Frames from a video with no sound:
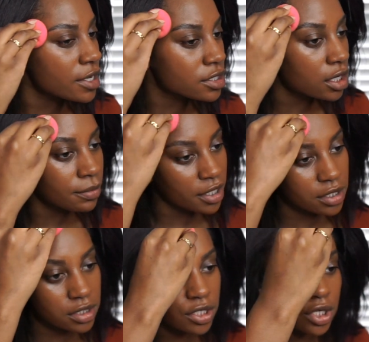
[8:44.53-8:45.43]
It's going to be
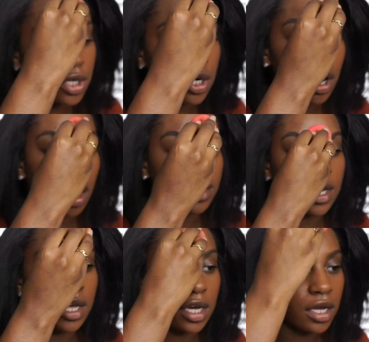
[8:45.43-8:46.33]
such a good,
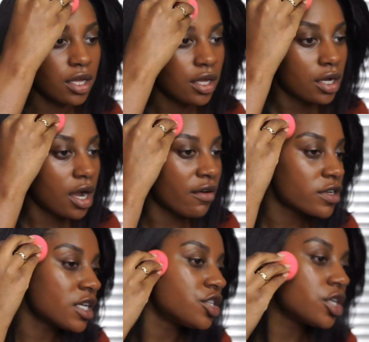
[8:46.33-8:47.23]
authentic
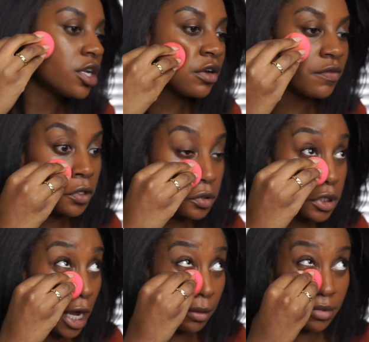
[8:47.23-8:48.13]
conversation, interview
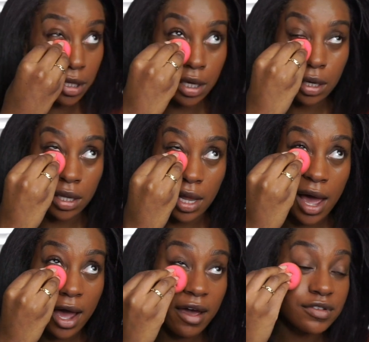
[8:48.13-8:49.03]
type thing,
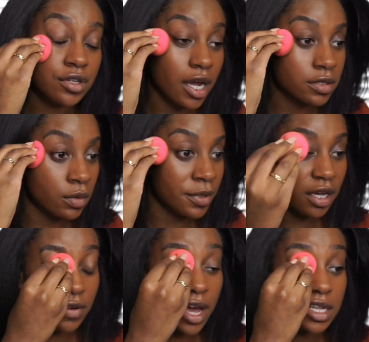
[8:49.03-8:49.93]
live, so you guys will be
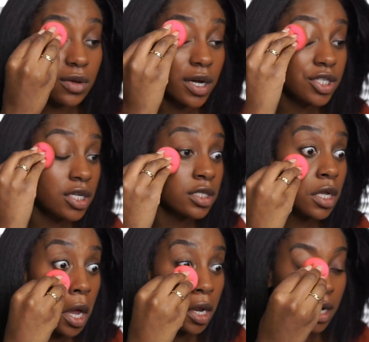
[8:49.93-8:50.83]
able to ask questions,
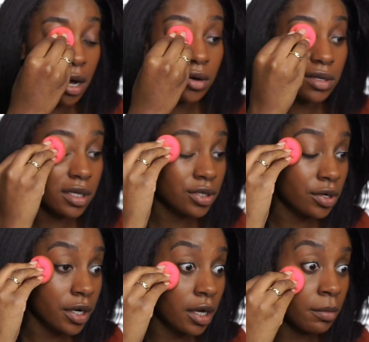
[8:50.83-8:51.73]
not only
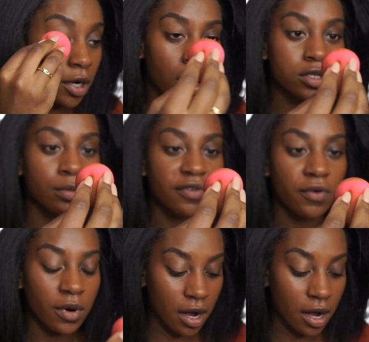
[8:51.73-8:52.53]
during but also before.